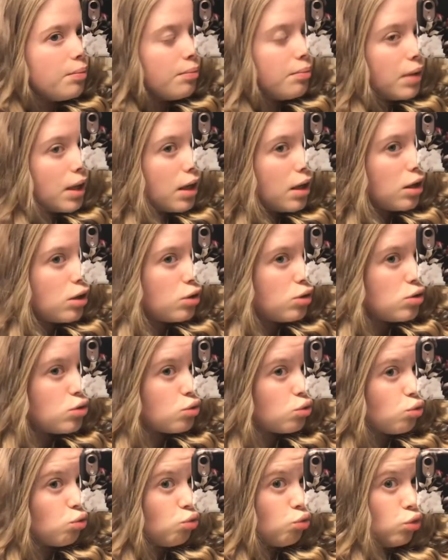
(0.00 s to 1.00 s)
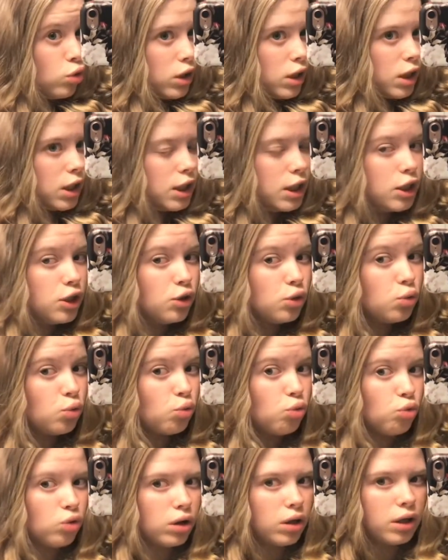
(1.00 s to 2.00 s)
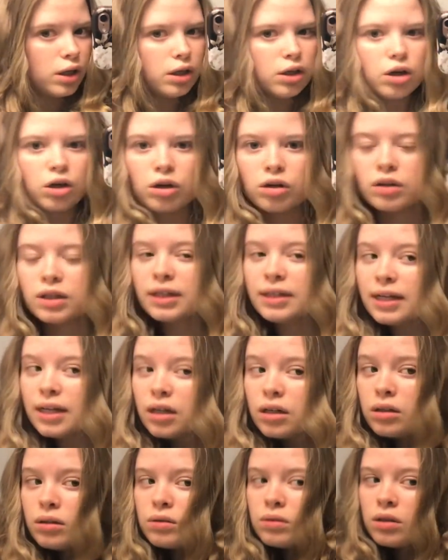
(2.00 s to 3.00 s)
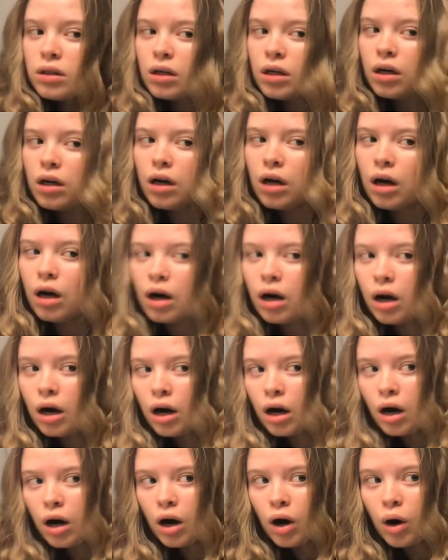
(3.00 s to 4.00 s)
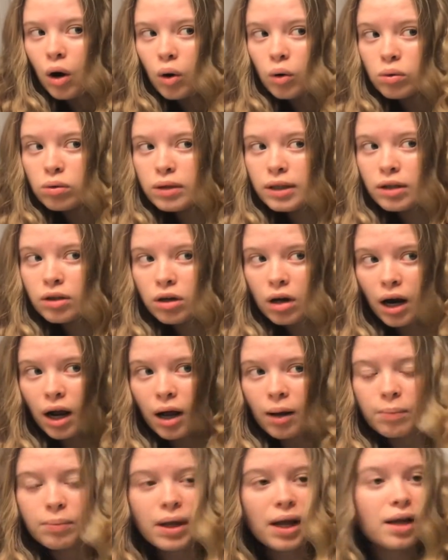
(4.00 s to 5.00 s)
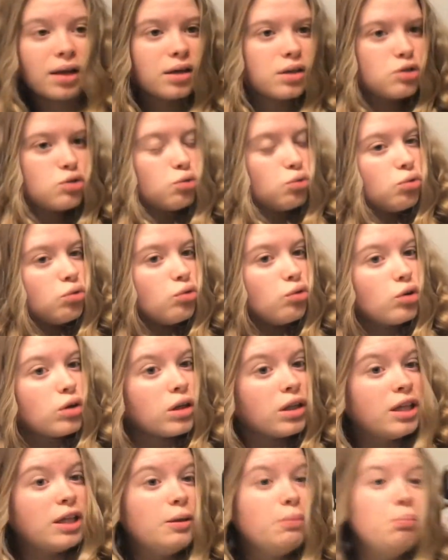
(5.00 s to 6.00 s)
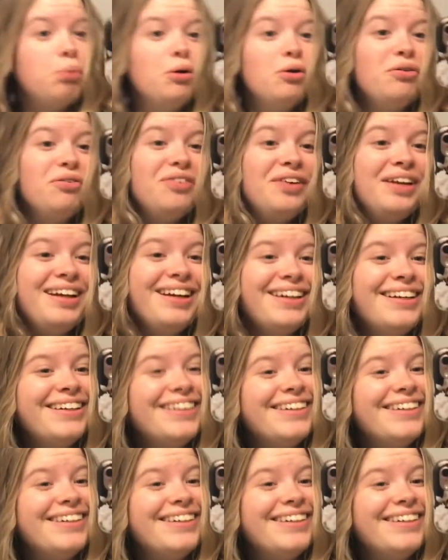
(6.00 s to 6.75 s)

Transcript: my hair is really, really curly now. Holy crap, and it's really poofy.